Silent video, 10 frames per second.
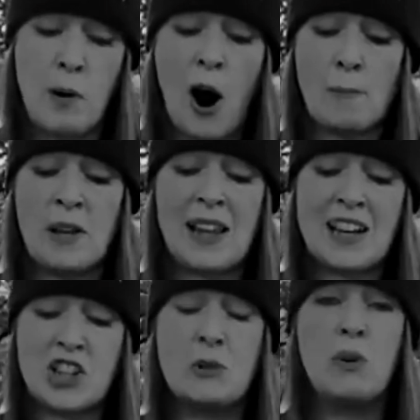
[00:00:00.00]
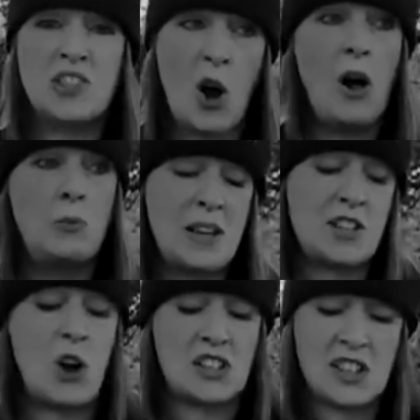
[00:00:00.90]
population was
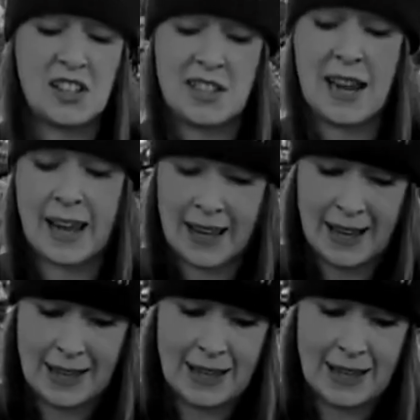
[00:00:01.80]
always autistic.